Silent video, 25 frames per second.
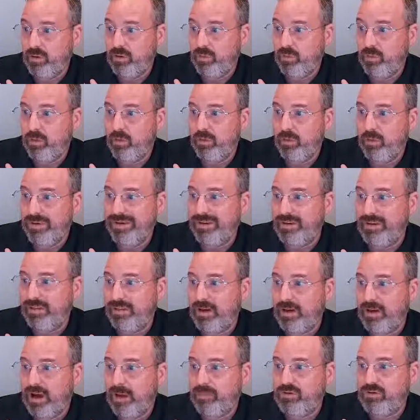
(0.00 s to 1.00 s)
only getting
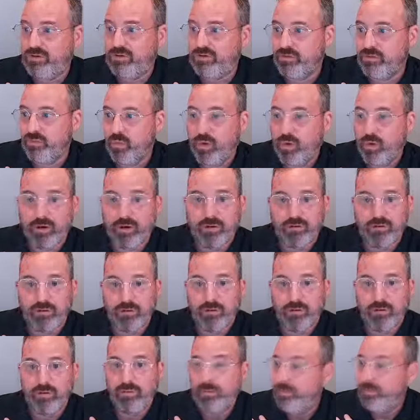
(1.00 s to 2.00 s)
the options of 1 or
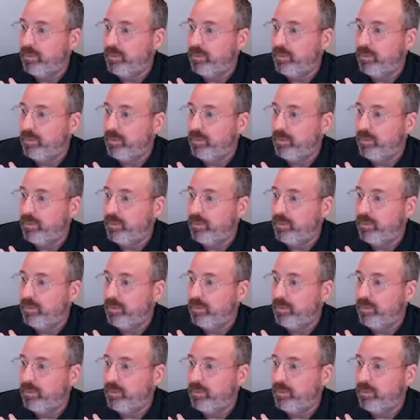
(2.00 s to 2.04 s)
2.